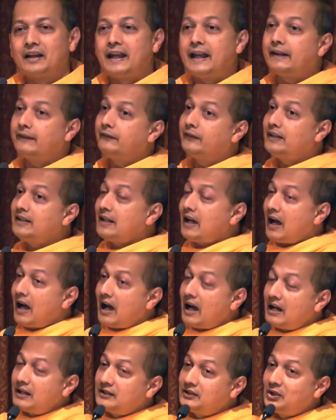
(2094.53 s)
Every
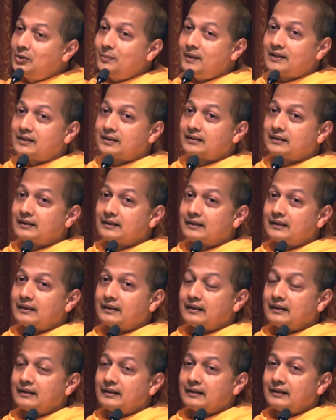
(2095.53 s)
argument
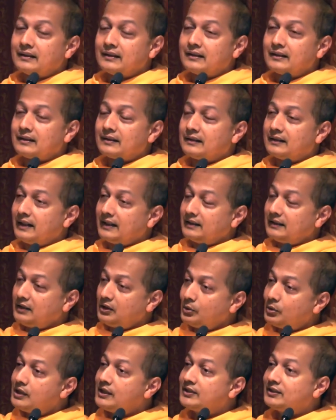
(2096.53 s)
that the
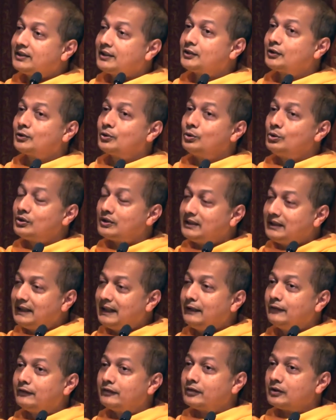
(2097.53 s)
dualistic schools
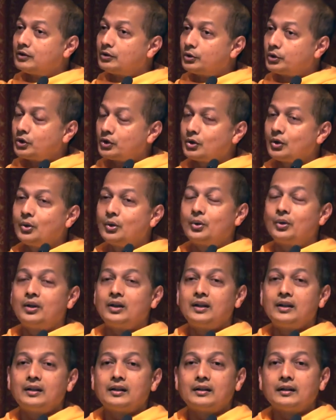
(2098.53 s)
give to show
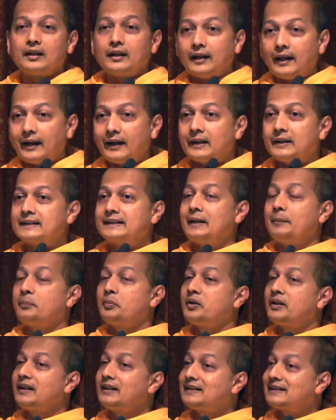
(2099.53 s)
a
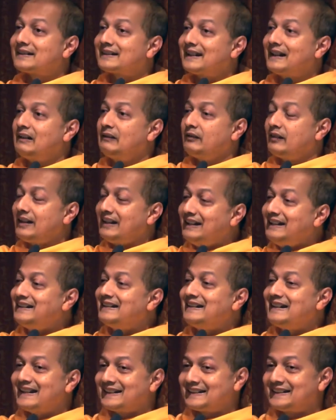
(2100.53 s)
separate self
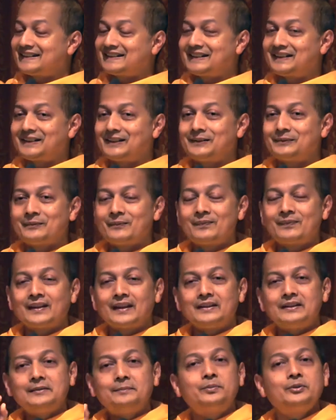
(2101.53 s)
is necessary,
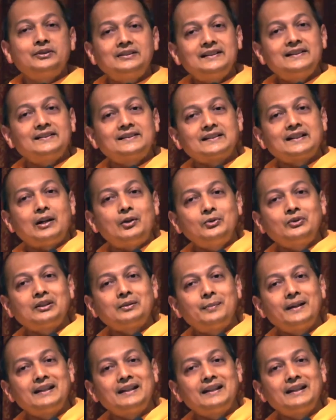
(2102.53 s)
the Buddhists counter